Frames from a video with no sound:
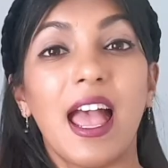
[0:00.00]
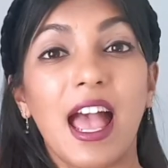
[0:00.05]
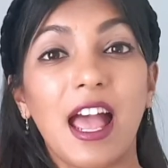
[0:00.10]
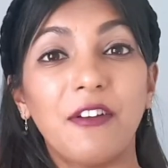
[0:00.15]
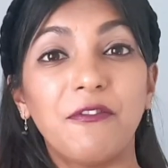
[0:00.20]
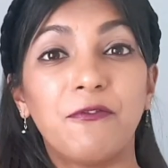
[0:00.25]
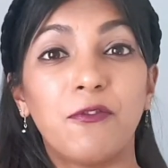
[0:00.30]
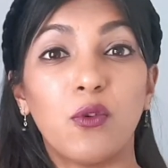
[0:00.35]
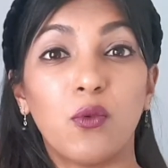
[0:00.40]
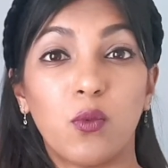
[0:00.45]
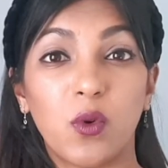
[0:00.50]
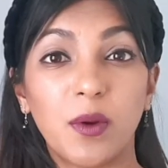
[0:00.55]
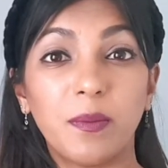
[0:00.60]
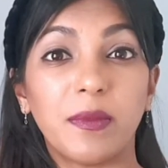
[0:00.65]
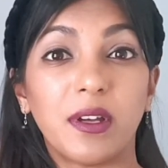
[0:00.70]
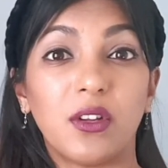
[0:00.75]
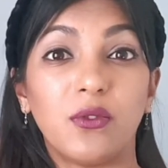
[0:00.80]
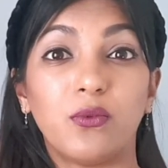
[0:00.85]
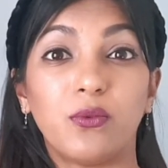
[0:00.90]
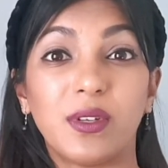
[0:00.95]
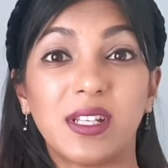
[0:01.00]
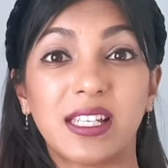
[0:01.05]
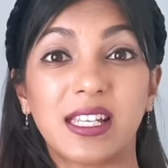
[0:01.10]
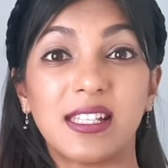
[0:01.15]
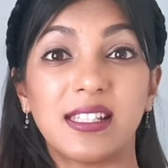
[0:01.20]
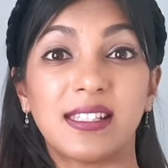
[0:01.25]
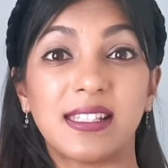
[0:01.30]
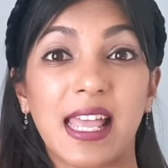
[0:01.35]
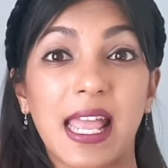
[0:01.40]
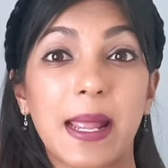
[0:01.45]
And for women, we
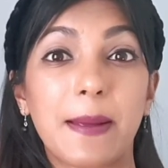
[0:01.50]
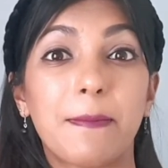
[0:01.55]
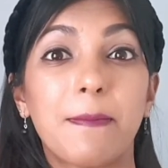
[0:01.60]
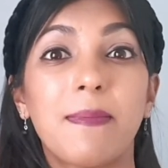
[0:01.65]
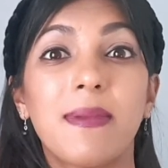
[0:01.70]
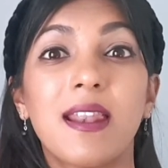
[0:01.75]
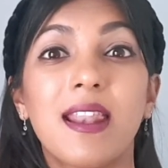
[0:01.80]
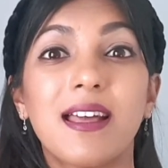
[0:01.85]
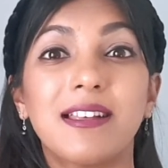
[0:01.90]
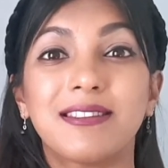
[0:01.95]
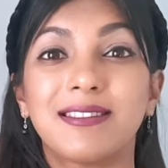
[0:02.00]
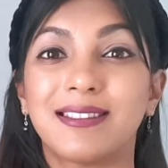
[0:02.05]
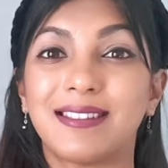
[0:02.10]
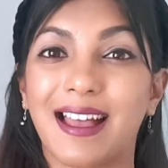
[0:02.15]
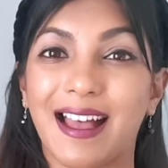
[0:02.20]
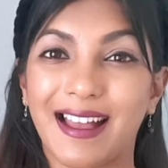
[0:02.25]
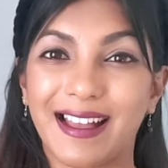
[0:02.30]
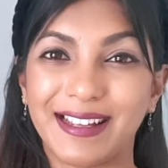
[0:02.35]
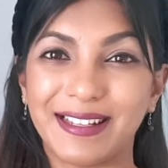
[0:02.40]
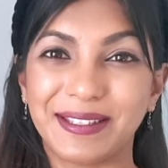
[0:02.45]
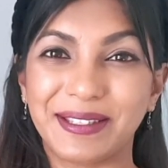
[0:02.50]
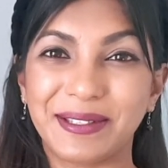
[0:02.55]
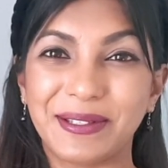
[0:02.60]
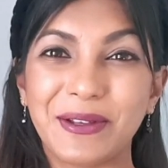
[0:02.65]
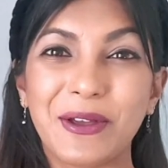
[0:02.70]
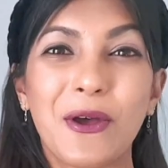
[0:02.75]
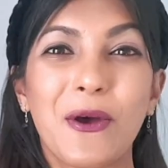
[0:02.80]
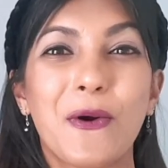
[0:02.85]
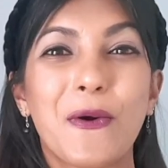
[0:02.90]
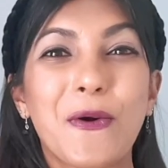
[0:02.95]
can say plus sized
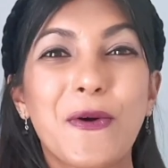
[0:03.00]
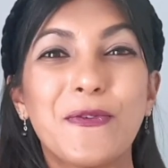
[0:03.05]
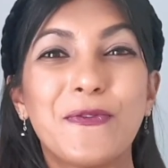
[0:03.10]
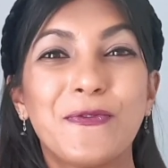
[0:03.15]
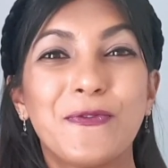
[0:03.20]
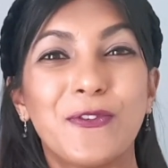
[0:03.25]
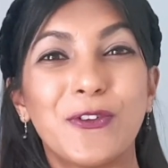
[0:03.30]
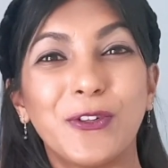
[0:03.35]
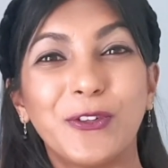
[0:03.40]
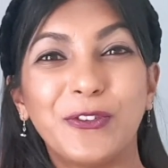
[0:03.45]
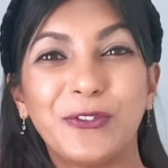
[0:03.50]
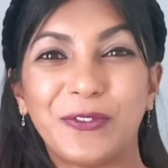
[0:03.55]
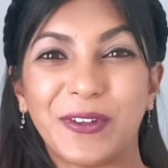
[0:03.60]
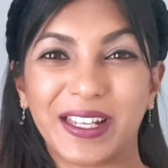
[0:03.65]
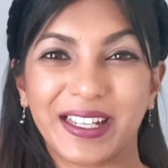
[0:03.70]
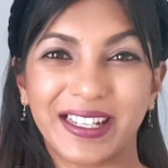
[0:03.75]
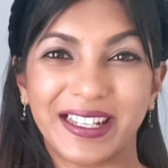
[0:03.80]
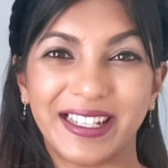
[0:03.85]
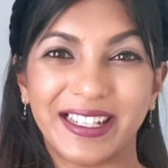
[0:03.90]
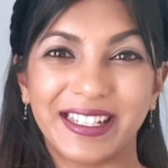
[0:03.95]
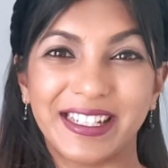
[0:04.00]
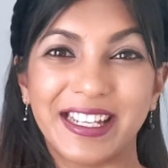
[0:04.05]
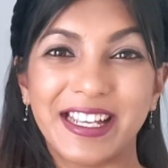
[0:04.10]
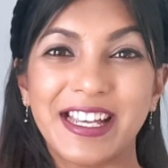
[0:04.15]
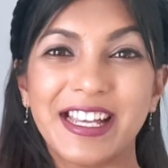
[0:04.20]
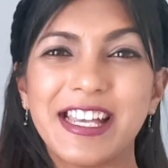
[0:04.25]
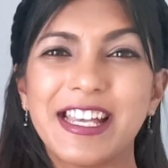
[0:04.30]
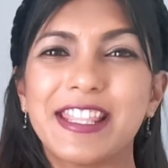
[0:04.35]
or full figured.